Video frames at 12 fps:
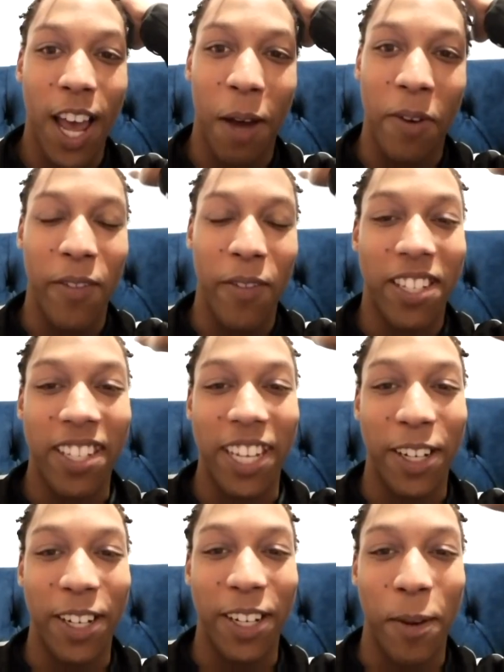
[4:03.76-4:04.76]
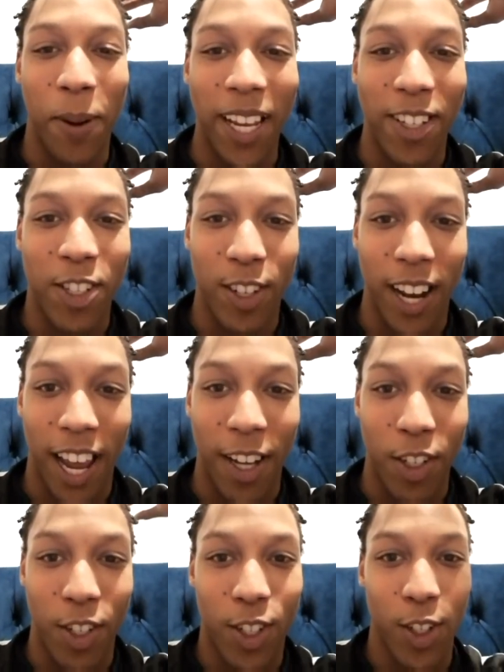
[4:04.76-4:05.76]
I've never seen a place like
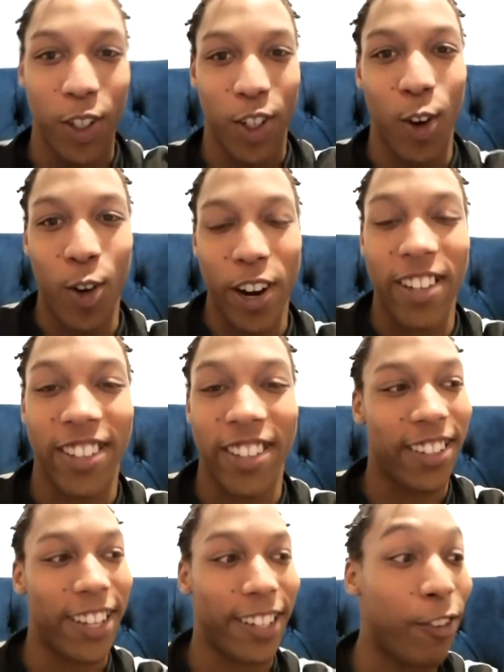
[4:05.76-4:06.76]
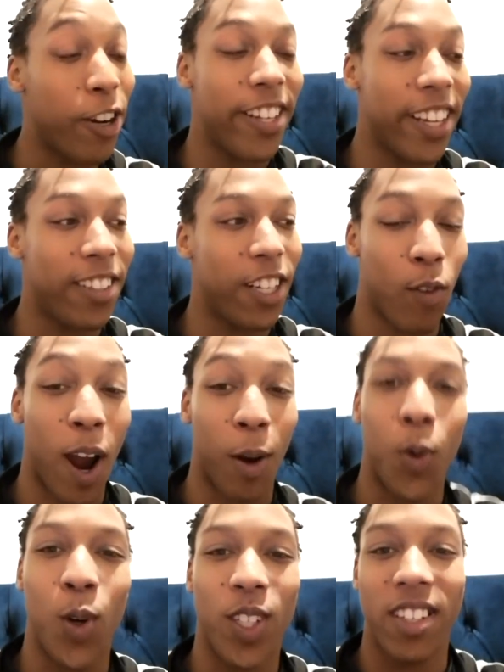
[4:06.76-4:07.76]
such orientated around
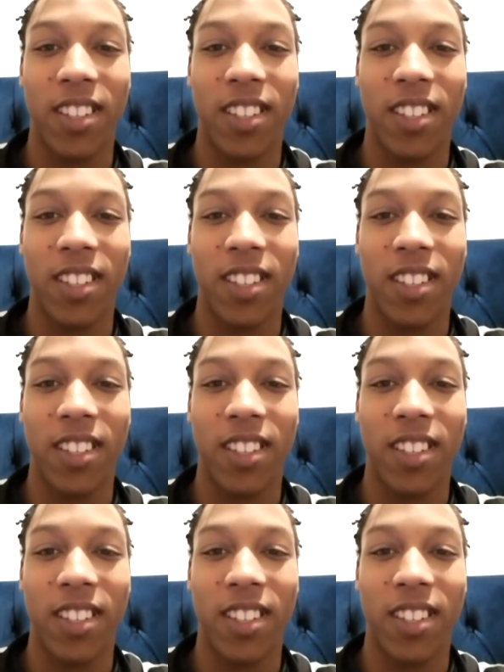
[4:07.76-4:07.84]
horses.